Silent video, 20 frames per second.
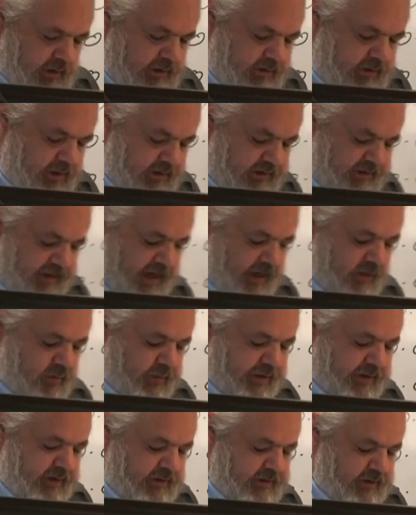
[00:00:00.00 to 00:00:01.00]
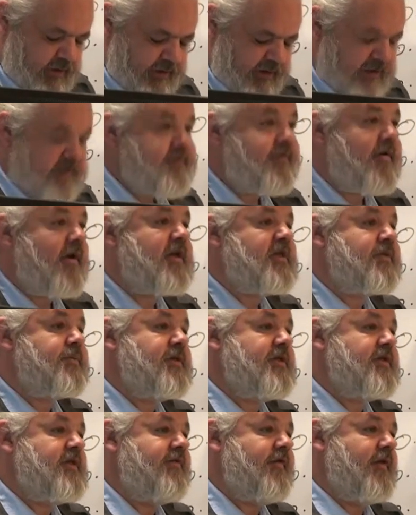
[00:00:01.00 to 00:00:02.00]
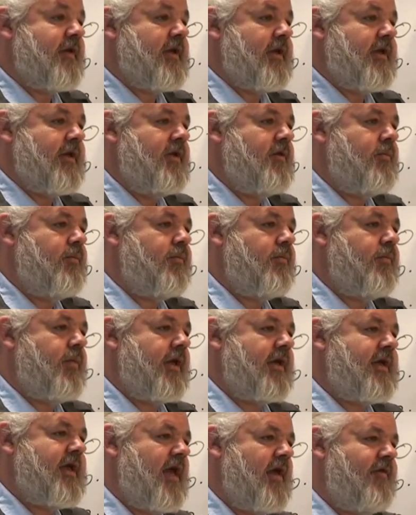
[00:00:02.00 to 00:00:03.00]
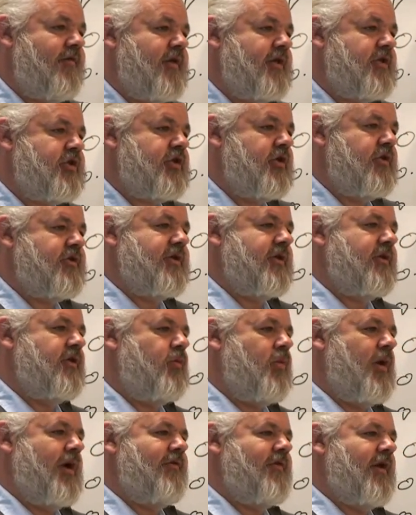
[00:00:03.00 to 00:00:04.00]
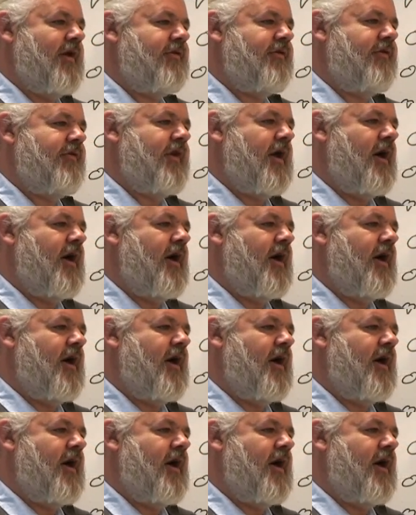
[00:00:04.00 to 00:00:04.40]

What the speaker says: It turns out we can do this very specifically by carefully choosing the wavelength of